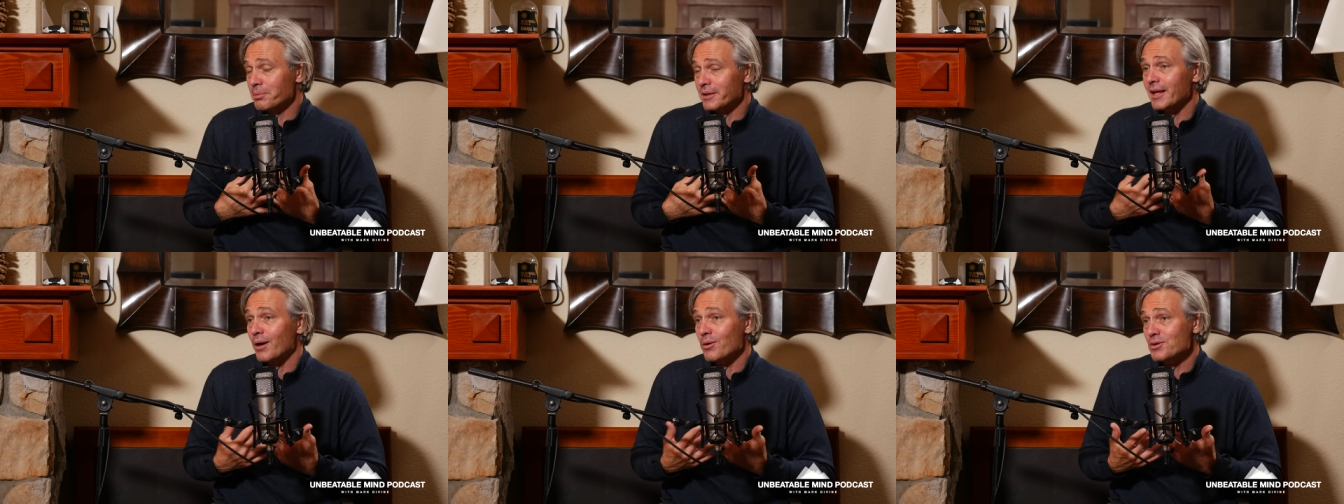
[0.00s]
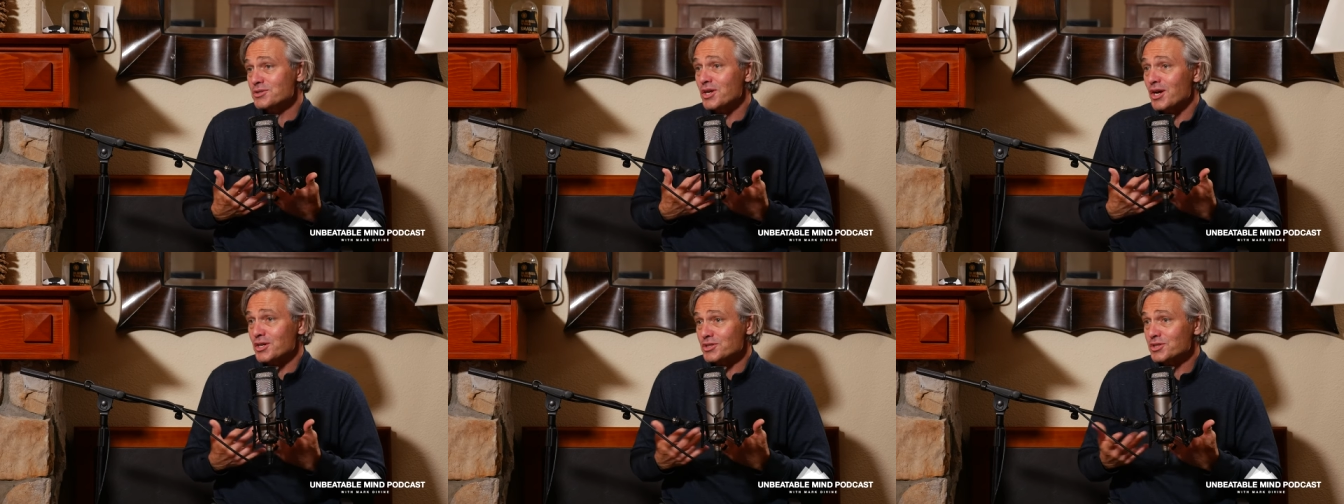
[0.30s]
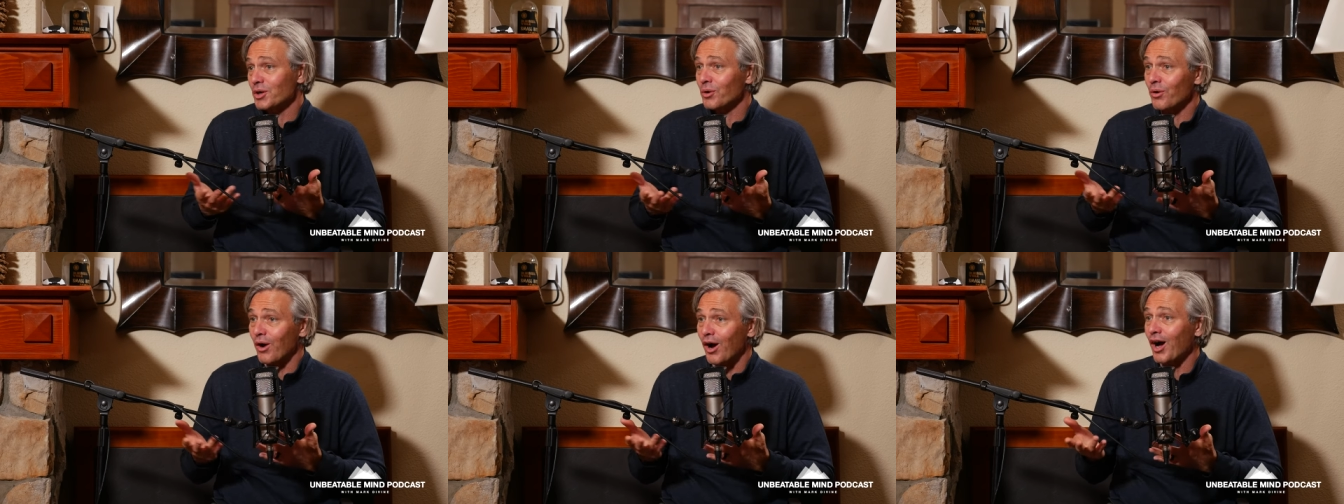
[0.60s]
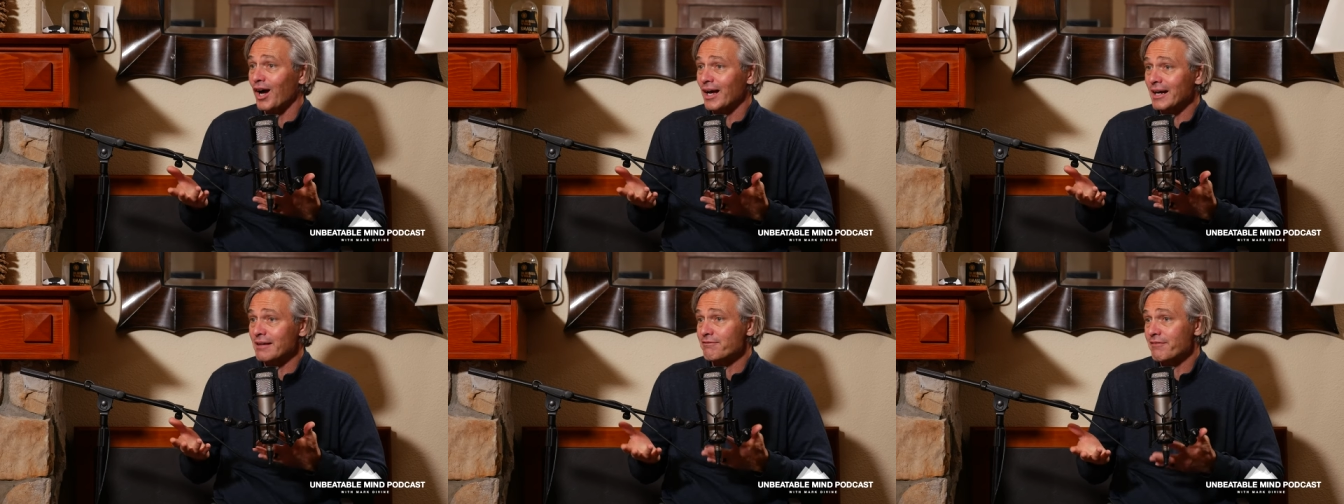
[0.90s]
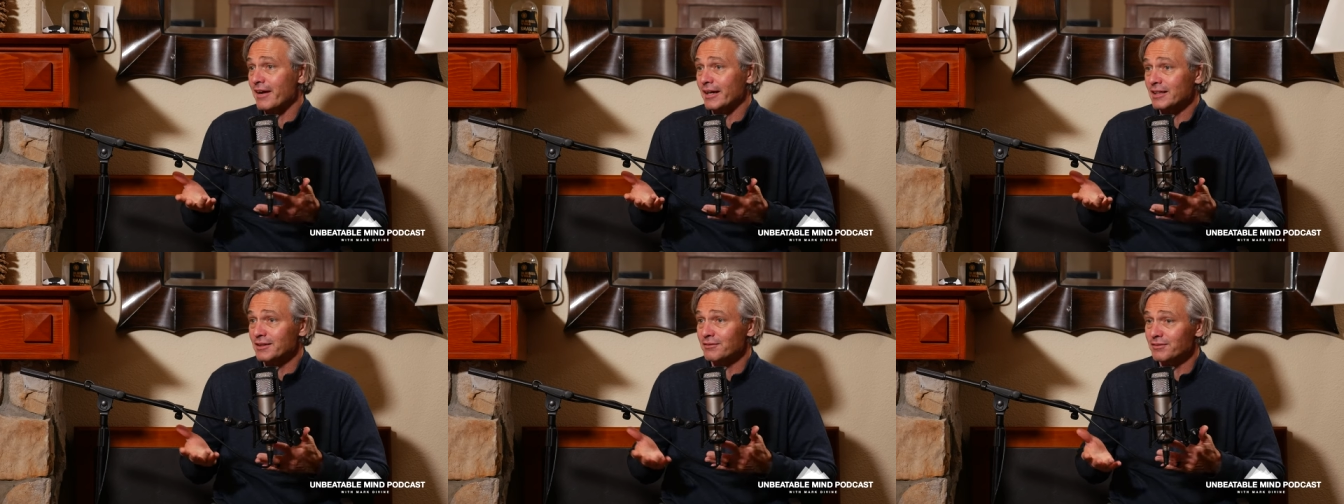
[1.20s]
but that was also on
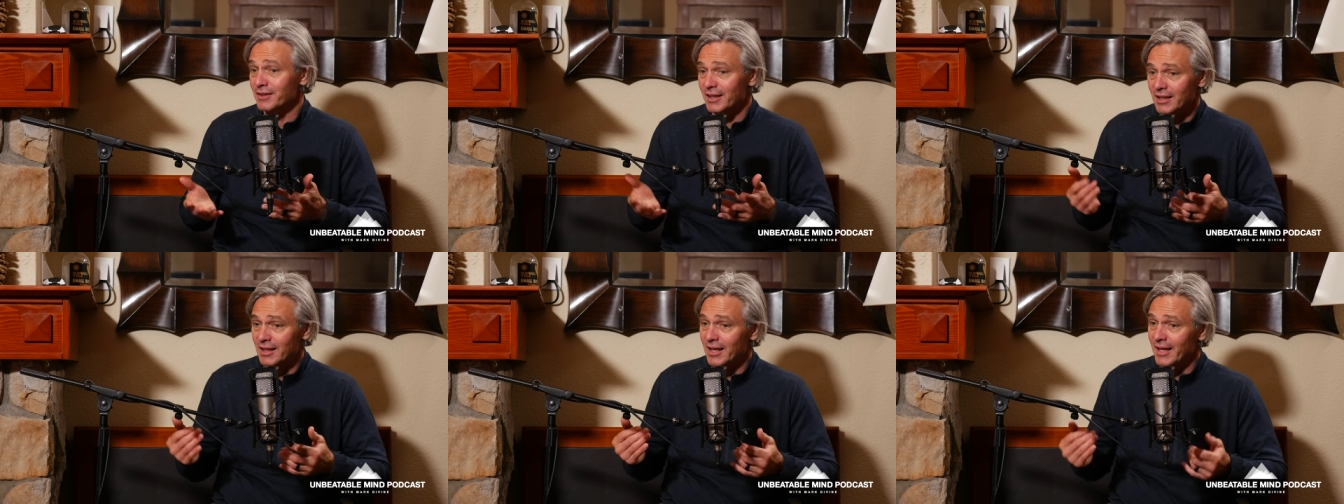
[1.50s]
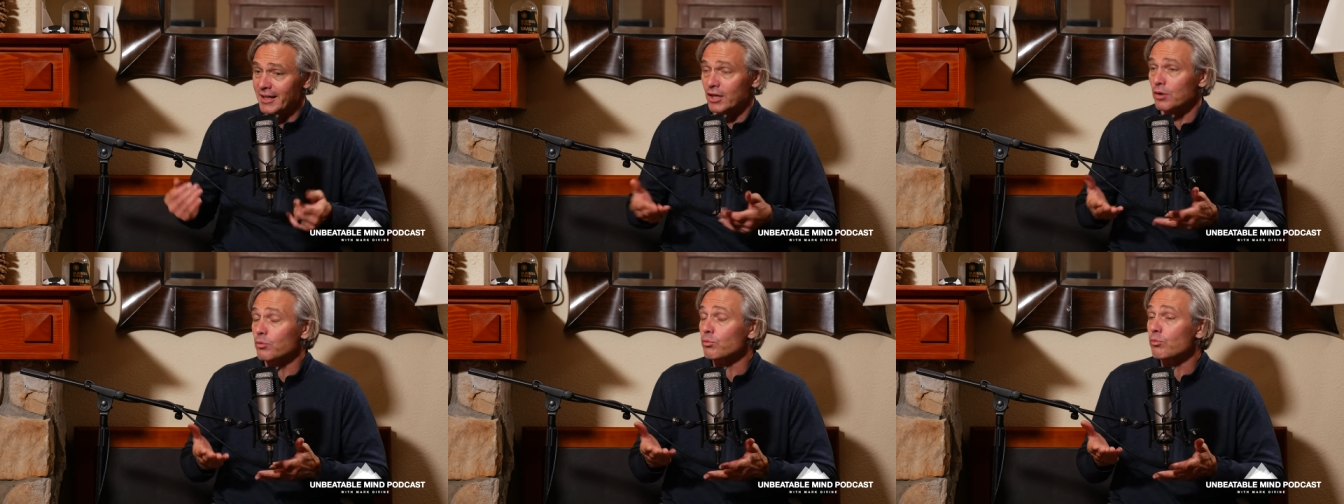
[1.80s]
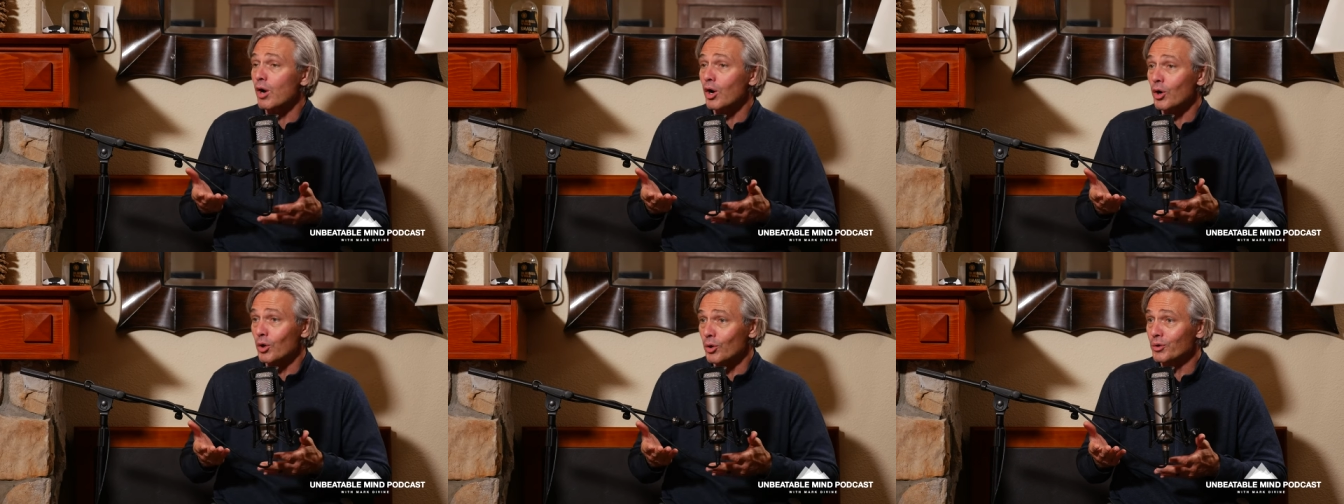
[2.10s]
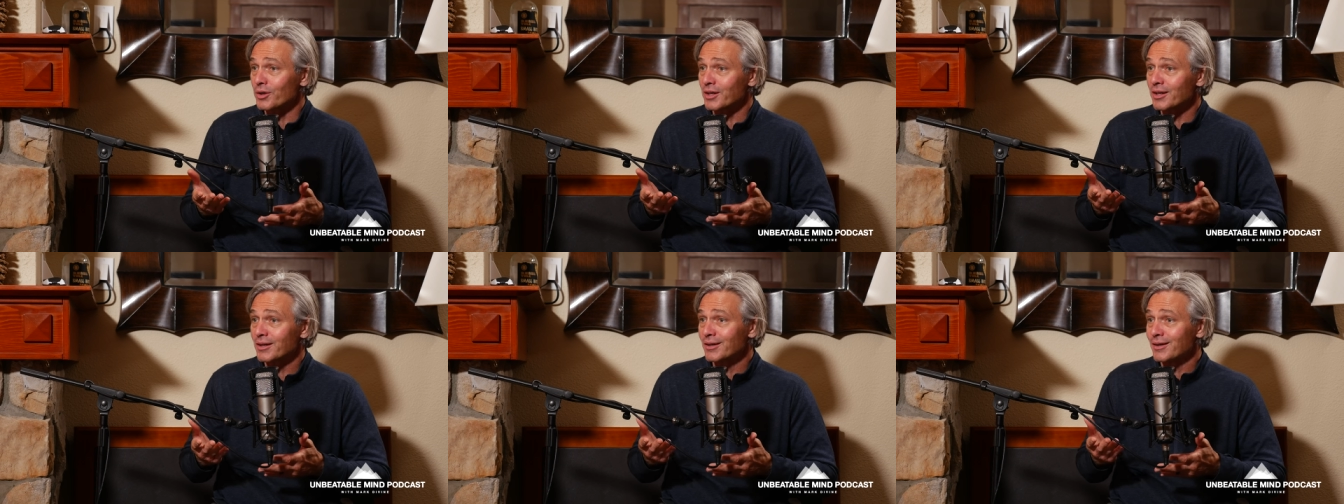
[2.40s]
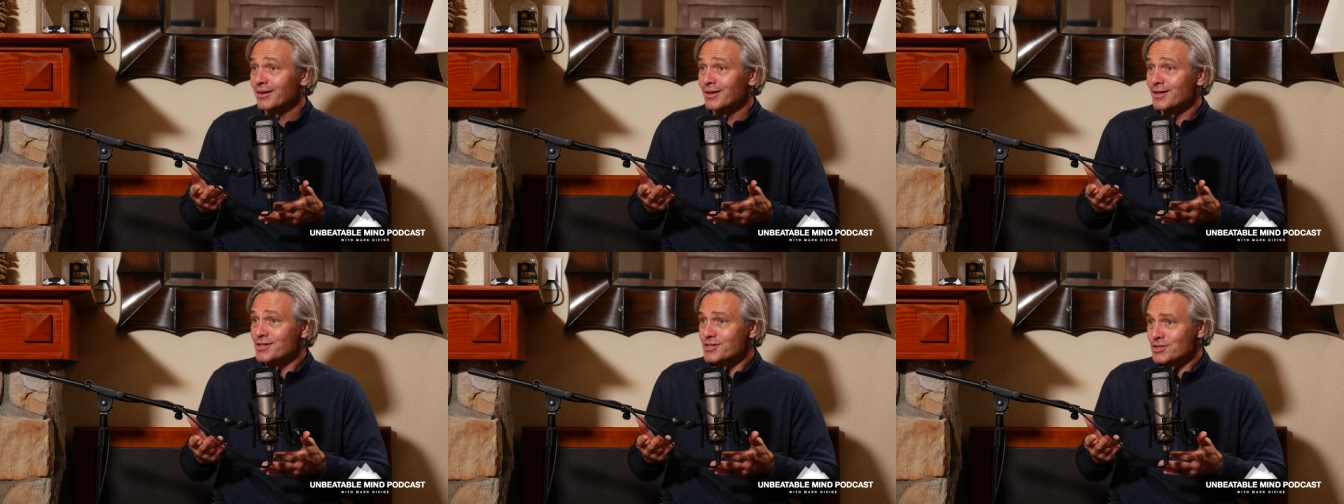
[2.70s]
effectively like a road,
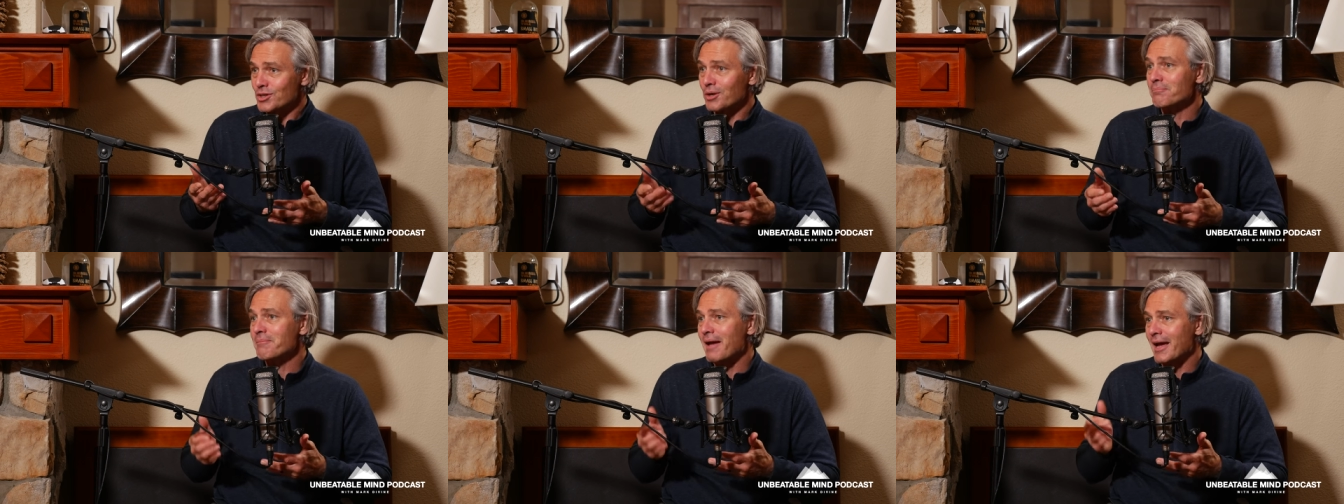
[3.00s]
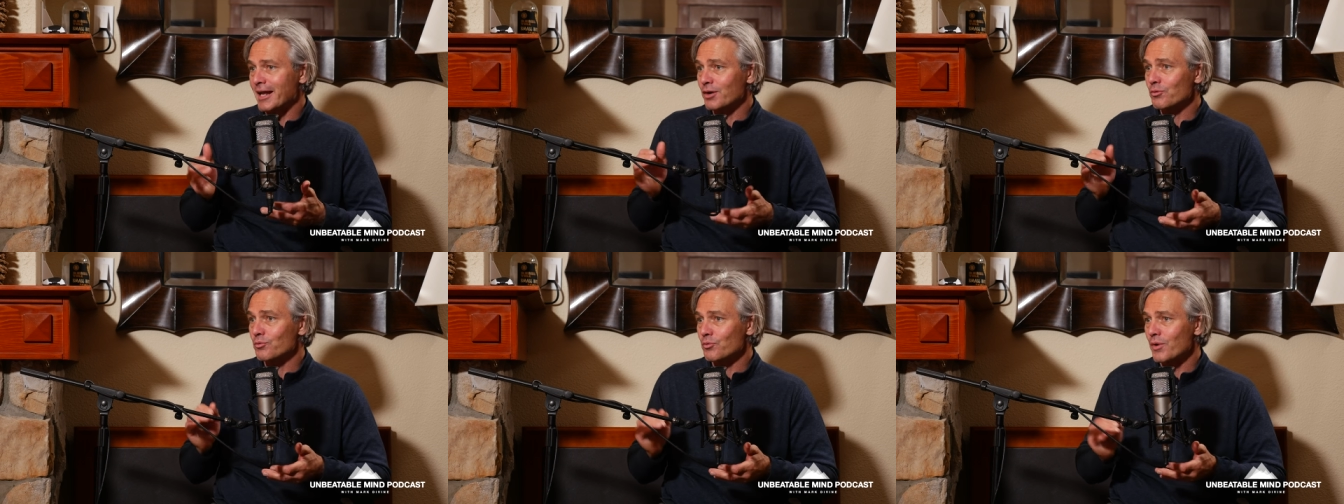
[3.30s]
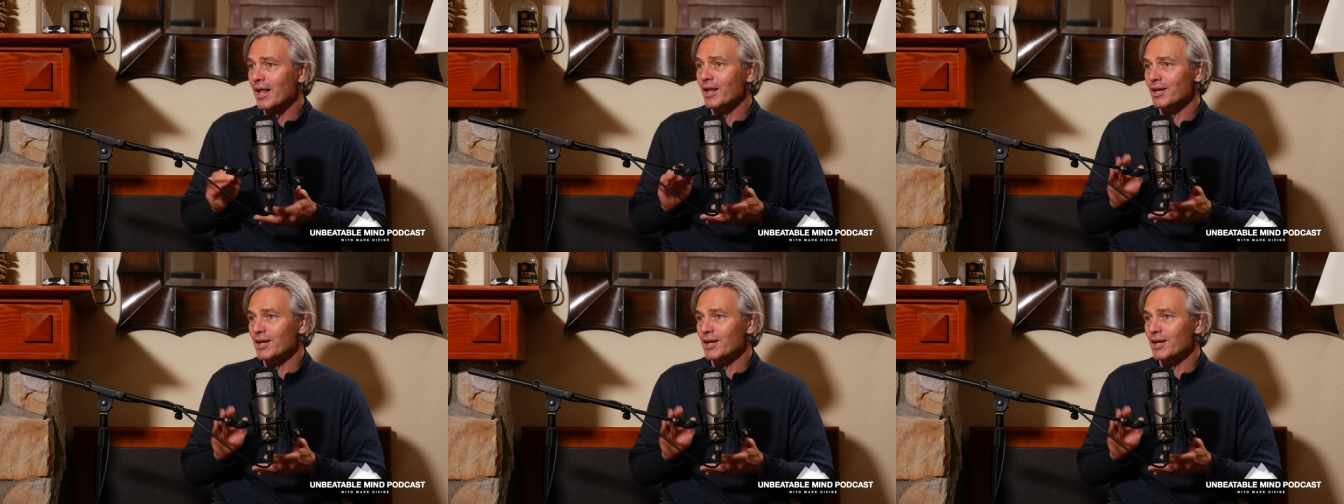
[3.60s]
so it made it right.